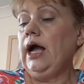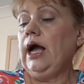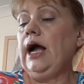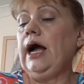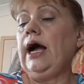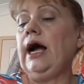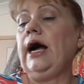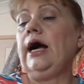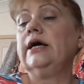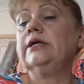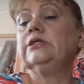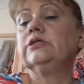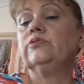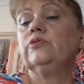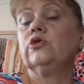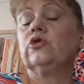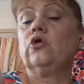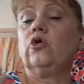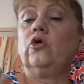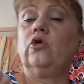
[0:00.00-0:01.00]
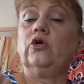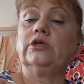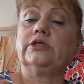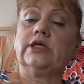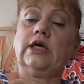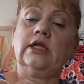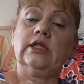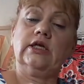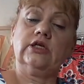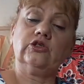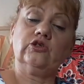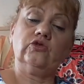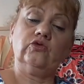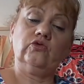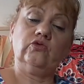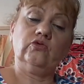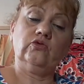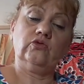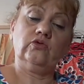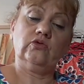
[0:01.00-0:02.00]
And we got a
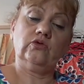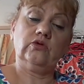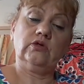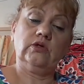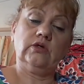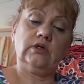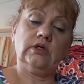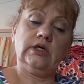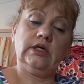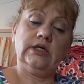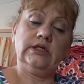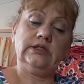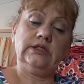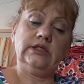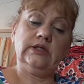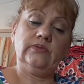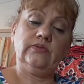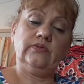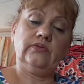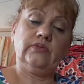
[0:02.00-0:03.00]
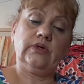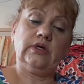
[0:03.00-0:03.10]
little deep